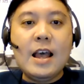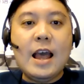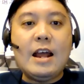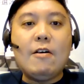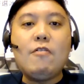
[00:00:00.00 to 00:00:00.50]

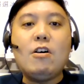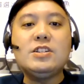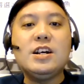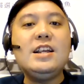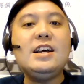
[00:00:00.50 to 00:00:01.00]
And of
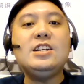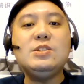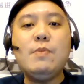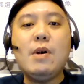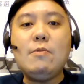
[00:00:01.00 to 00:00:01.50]
course, earlier
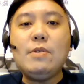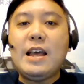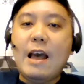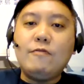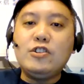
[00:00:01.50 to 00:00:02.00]
this month we
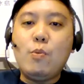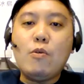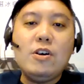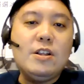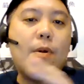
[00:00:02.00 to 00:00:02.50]
have
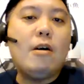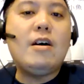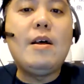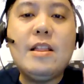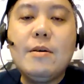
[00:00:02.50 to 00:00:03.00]
spoken
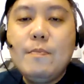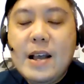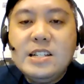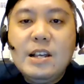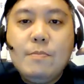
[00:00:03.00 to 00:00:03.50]
about an
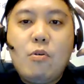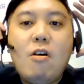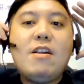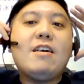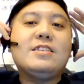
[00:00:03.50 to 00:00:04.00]
amazing
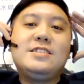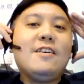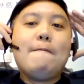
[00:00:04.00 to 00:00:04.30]
product,